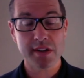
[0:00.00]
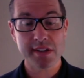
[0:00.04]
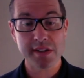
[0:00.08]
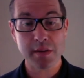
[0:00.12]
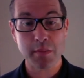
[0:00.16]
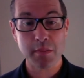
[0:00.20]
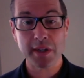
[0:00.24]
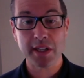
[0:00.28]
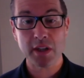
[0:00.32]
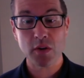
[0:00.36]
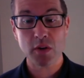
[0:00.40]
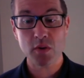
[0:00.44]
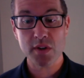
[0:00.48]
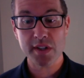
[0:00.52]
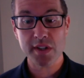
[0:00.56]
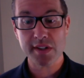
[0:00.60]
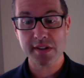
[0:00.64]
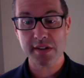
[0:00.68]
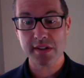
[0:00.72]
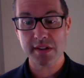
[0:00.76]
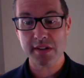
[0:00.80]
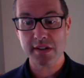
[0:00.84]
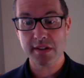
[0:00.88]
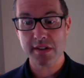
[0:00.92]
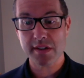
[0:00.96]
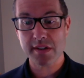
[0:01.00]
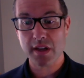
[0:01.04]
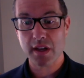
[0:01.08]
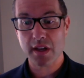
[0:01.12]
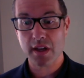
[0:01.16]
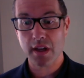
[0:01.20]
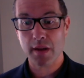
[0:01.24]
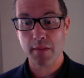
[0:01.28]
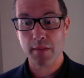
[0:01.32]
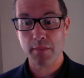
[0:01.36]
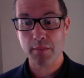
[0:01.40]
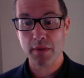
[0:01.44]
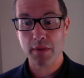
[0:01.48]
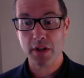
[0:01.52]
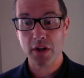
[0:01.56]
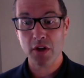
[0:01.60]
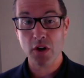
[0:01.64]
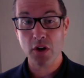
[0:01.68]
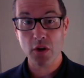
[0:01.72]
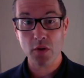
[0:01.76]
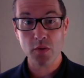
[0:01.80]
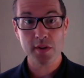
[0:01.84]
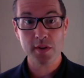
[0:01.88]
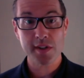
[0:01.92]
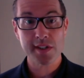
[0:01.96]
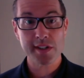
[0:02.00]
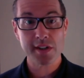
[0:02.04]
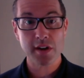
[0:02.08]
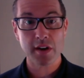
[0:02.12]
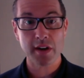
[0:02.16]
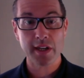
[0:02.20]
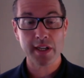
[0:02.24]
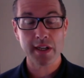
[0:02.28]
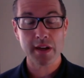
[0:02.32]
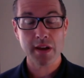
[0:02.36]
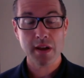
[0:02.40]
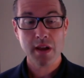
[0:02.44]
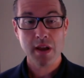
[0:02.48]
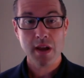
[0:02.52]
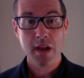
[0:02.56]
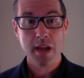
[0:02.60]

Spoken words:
As somebody who doesn't know the sign,